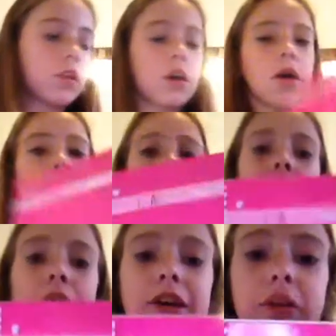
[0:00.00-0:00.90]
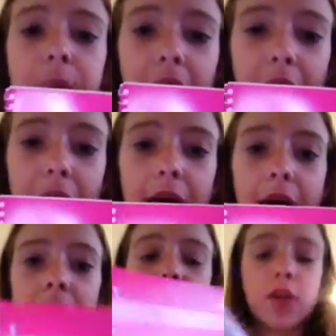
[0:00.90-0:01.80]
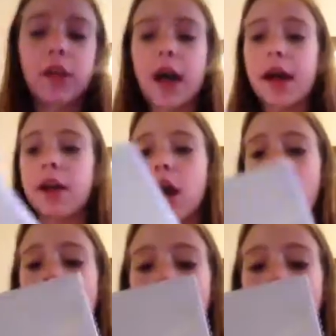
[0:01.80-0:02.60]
So there you go, I just put LA so that I know.